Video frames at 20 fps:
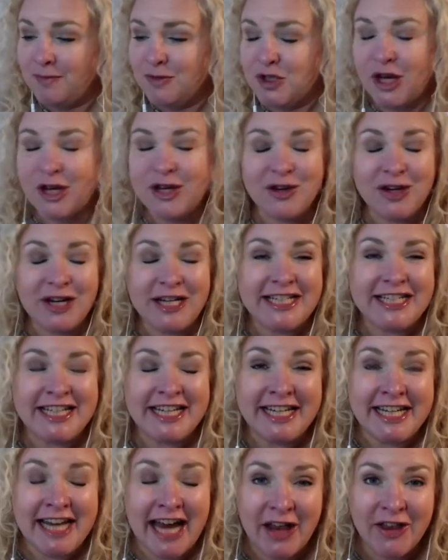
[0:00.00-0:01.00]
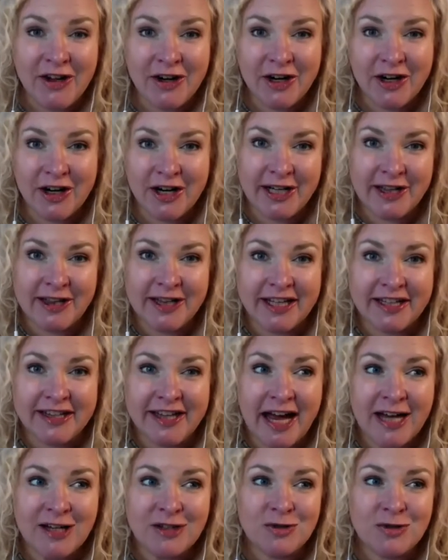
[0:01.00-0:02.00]
generate together in the
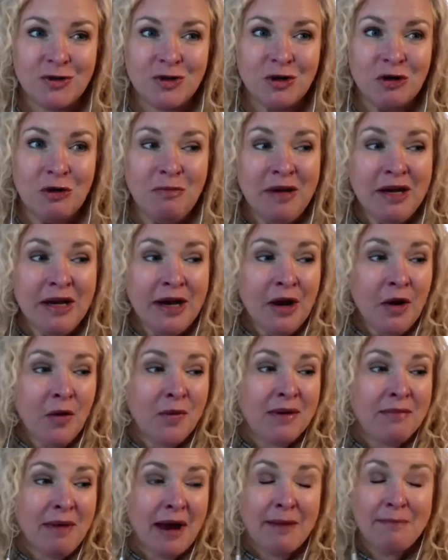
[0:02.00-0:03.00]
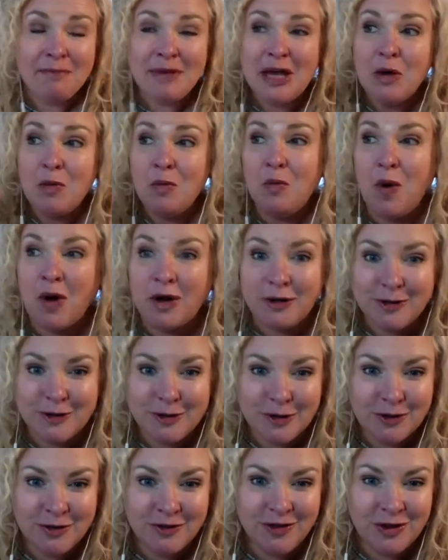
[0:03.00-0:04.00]
classroom. We might pick one or
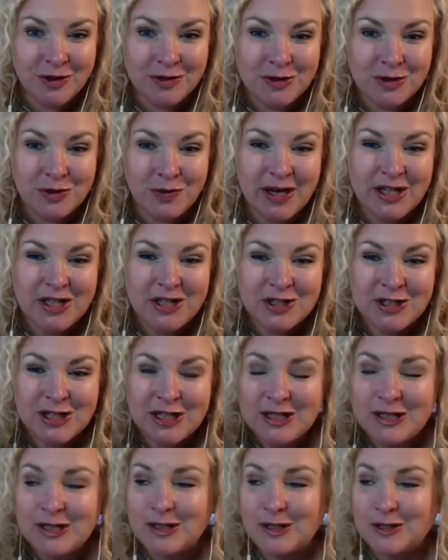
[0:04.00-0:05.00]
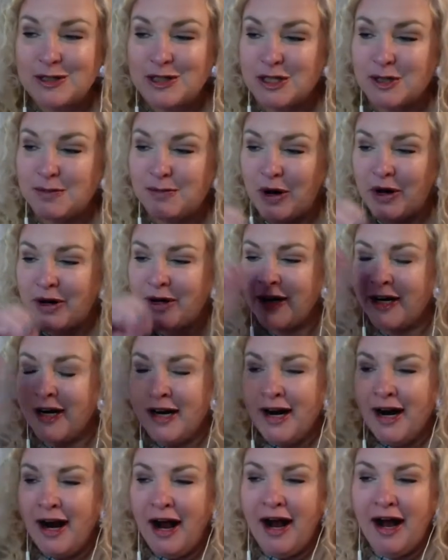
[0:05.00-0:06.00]
two of those questions to spark
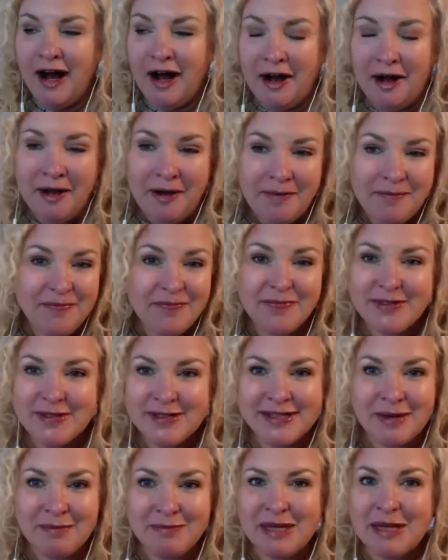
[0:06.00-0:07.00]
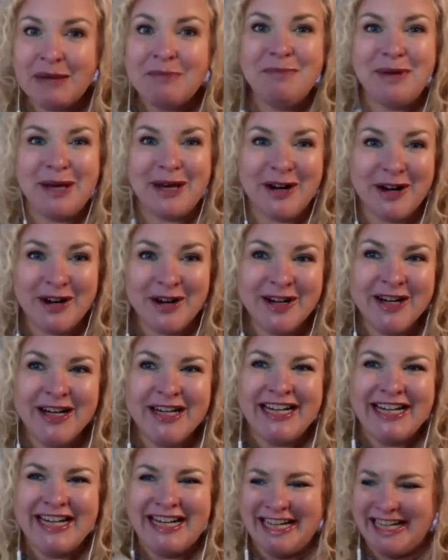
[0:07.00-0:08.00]
something bigger
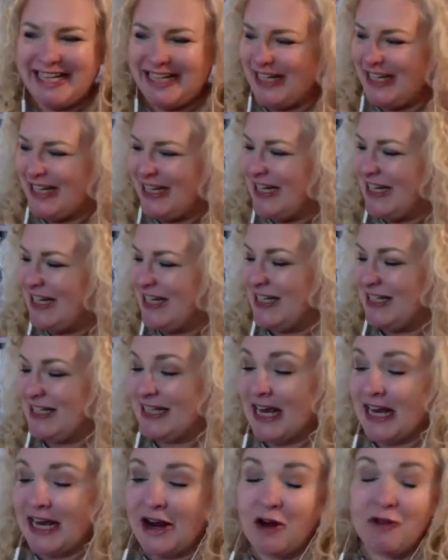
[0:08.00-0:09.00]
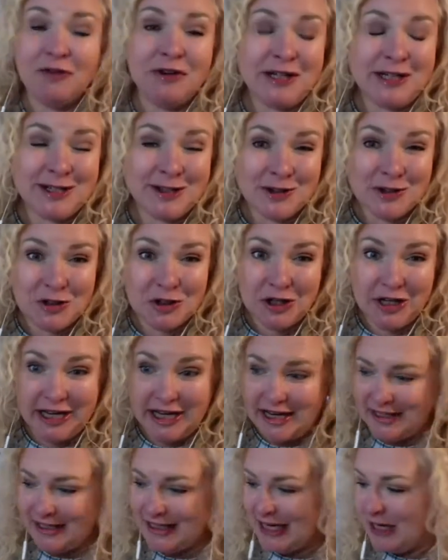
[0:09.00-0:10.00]
in, say, a research or
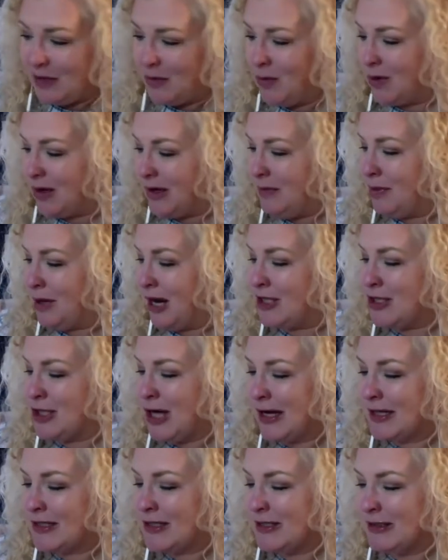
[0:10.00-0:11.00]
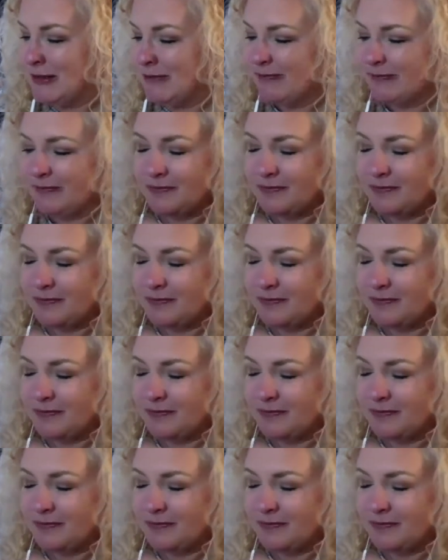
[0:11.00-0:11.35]
an inquiry project.